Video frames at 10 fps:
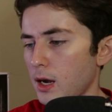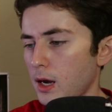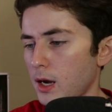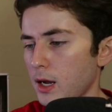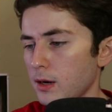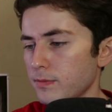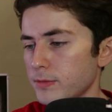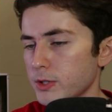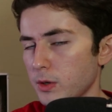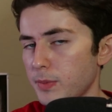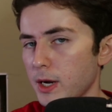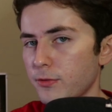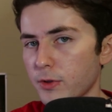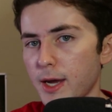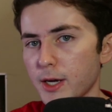and so you're paying
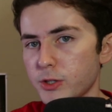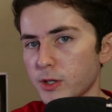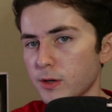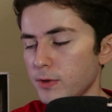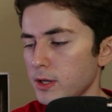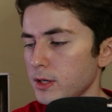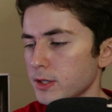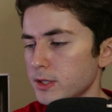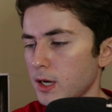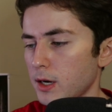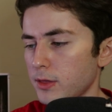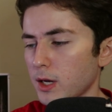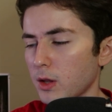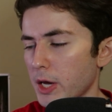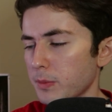for that extra convenience, and I think
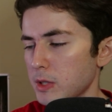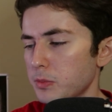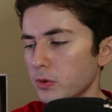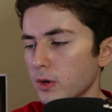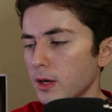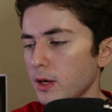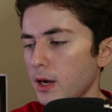a lot of people